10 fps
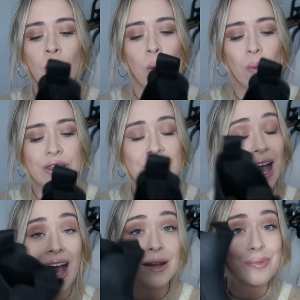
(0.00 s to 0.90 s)
with the
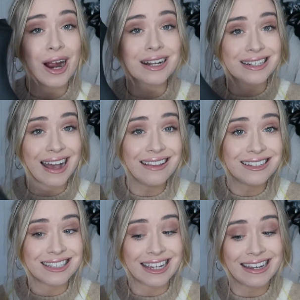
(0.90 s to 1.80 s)
added
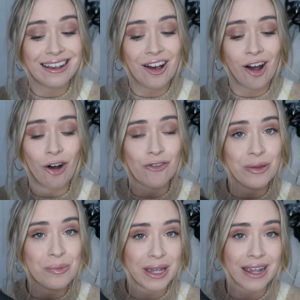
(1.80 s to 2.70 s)
practicality of
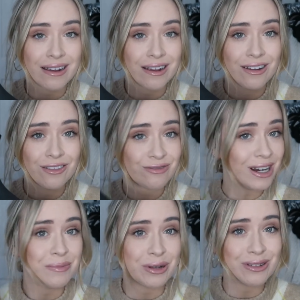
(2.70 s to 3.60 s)
them being
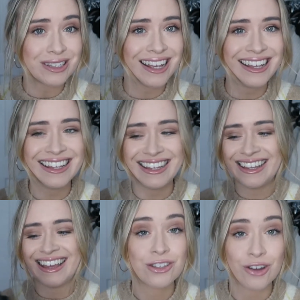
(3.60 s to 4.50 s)
rain boots.
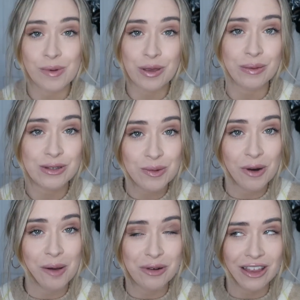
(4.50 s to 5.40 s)
Sorry by the way, I'm
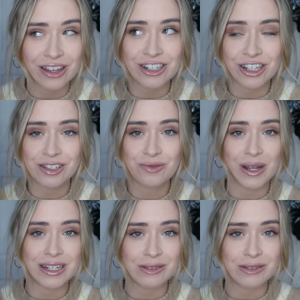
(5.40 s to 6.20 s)
super out of breath. I just went